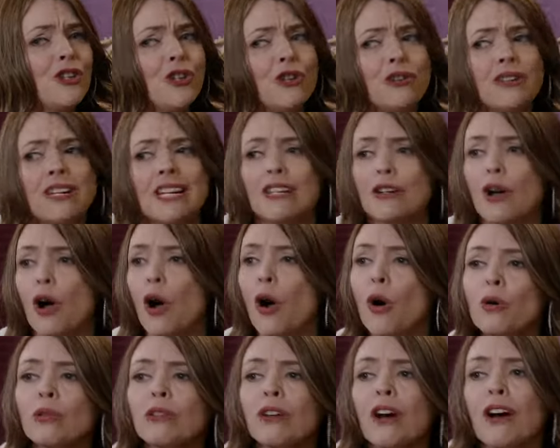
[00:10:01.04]
and you need a
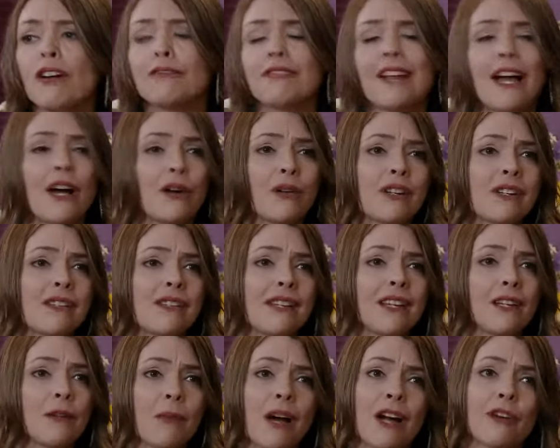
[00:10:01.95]
whole lot of flowers
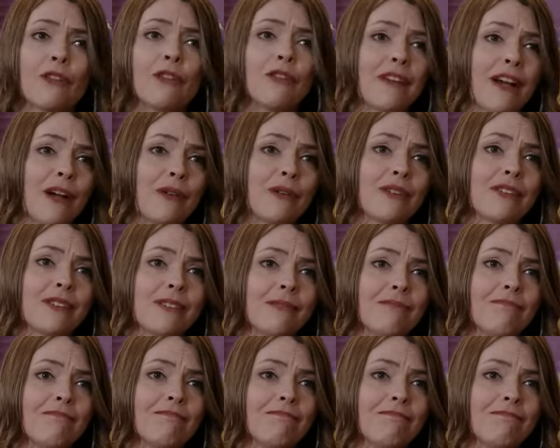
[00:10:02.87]
in a matter of
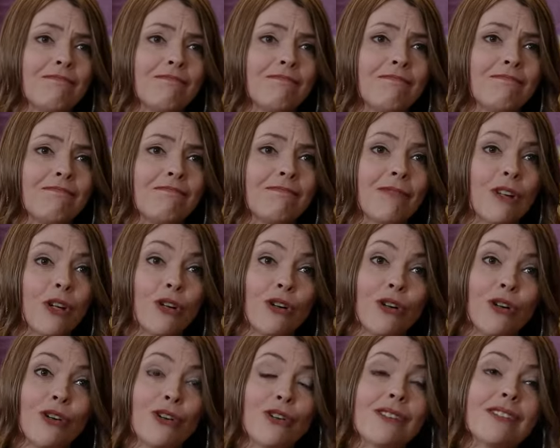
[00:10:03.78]
hours.
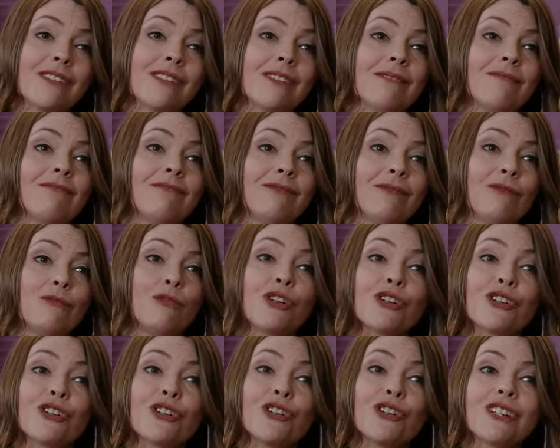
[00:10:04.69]
Of course,
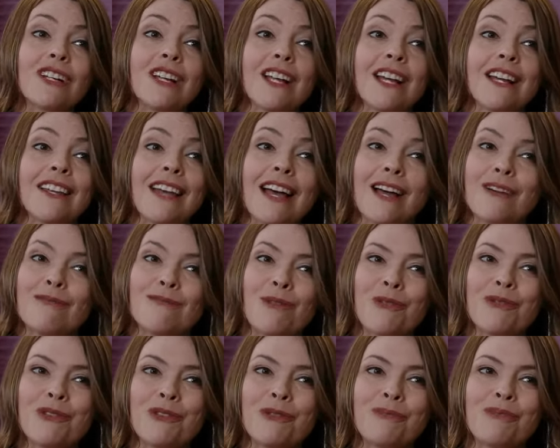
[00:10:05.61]
rush order like
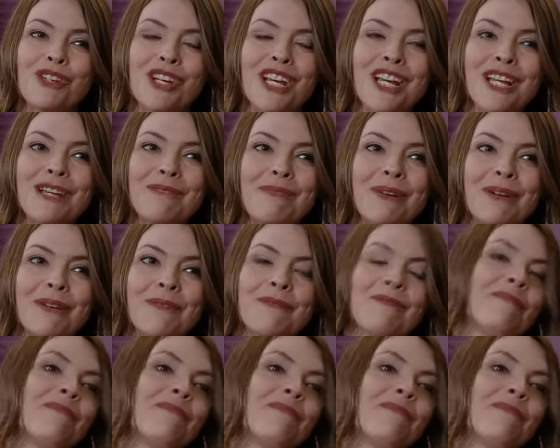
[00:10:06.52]
that won't come cheap.